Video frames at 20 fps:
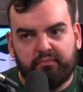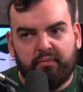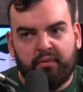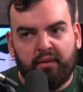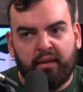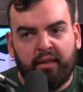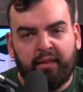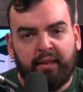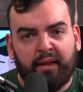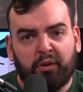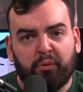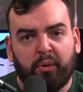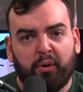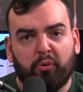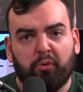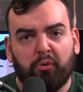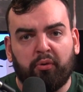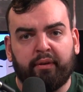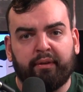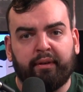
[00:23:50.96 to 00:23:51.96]
And that's what it'll
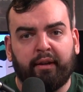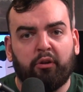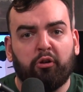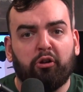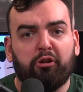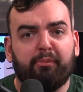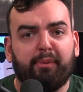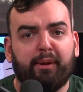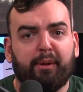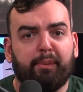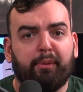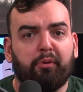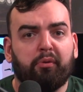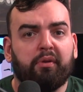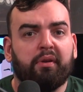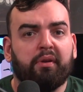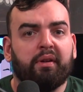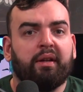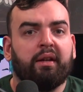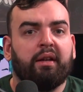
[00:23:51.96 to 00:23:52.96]
continue to be about.
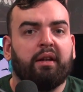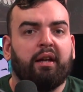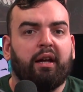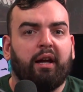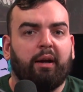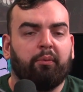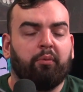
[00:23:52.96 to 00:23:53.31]
I'm